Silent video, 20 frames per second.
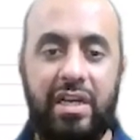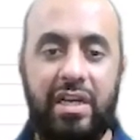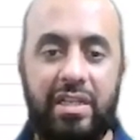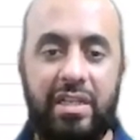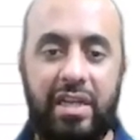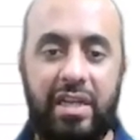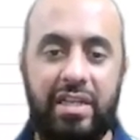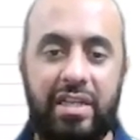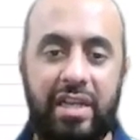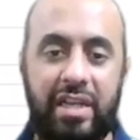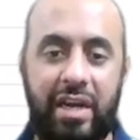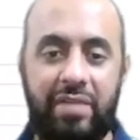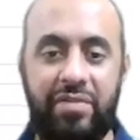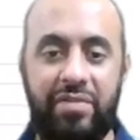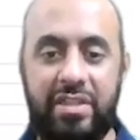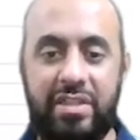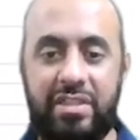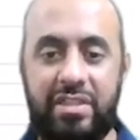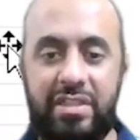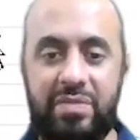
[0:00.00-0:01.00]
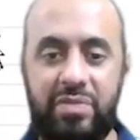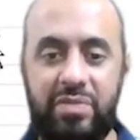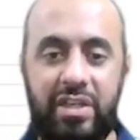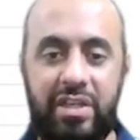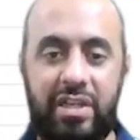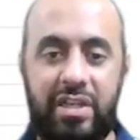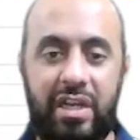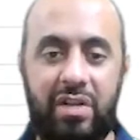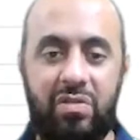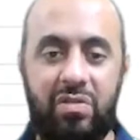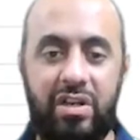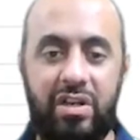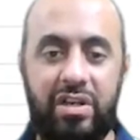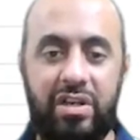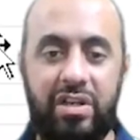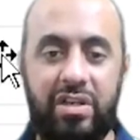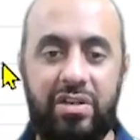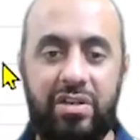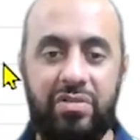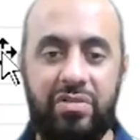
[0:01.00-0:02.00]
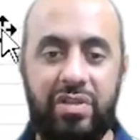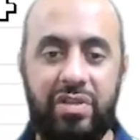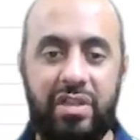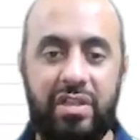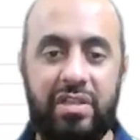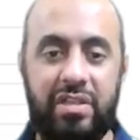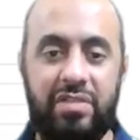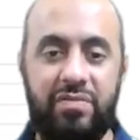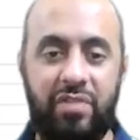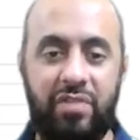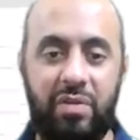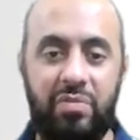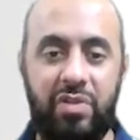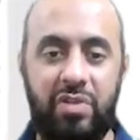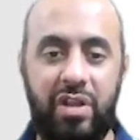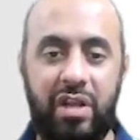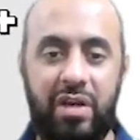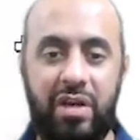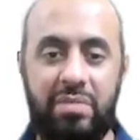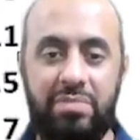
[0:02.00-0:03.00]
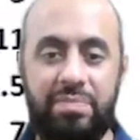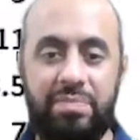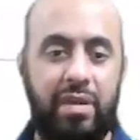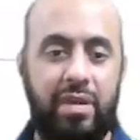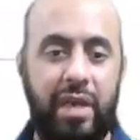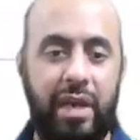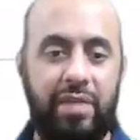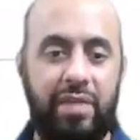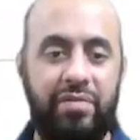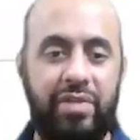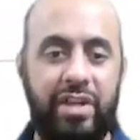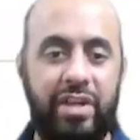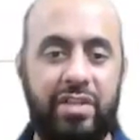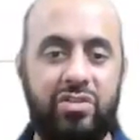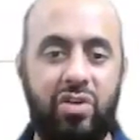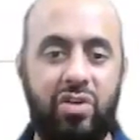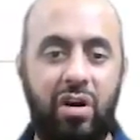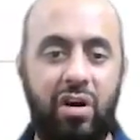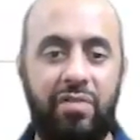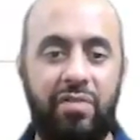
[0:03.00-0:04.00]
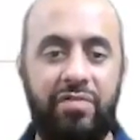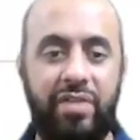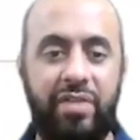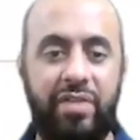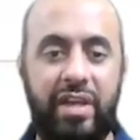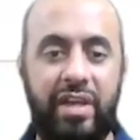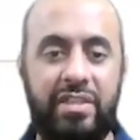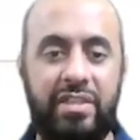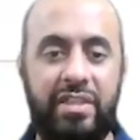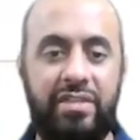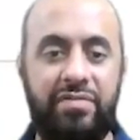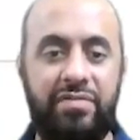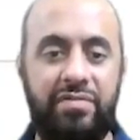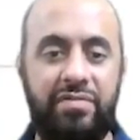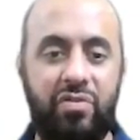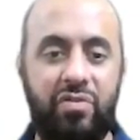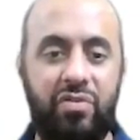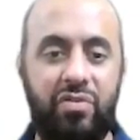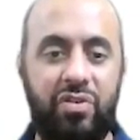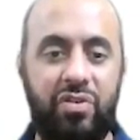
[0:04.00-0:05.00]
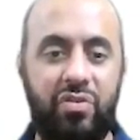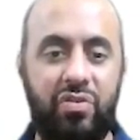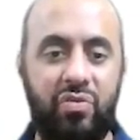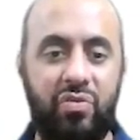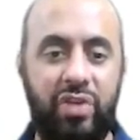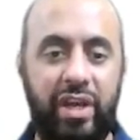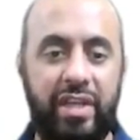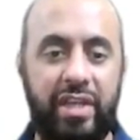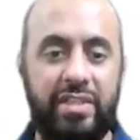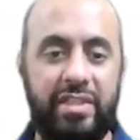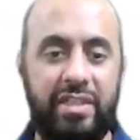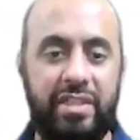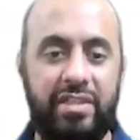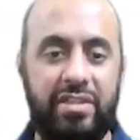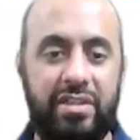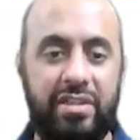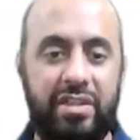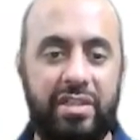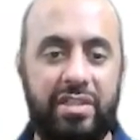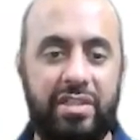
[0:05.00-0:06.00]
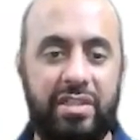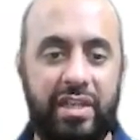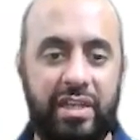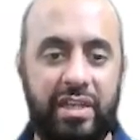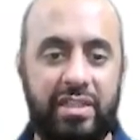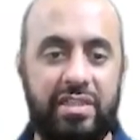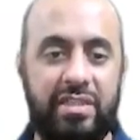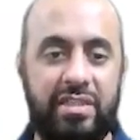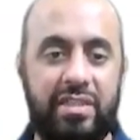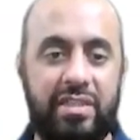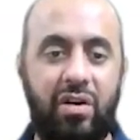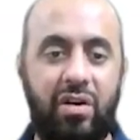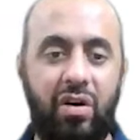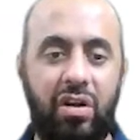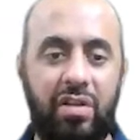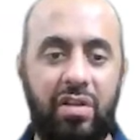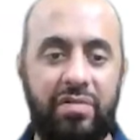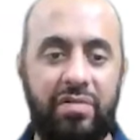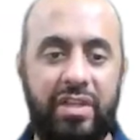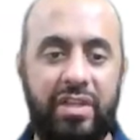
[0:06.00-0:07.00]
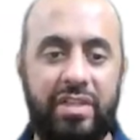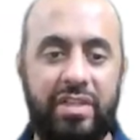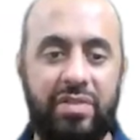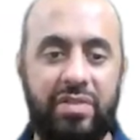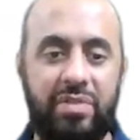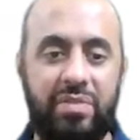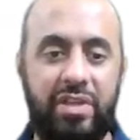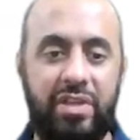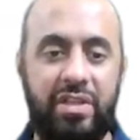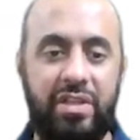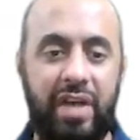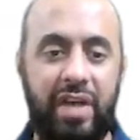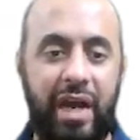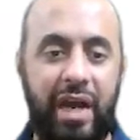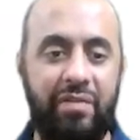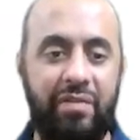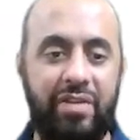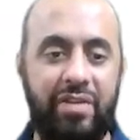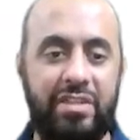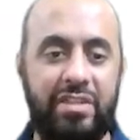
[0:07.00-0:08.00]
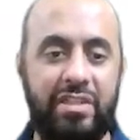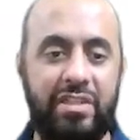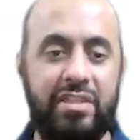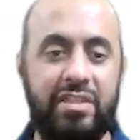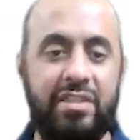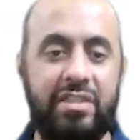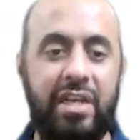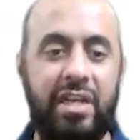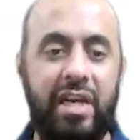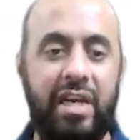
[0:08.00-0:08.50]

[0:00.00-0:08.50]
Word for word: that the average is being calculated using this formula average of az4 to az36 all of these will be the averages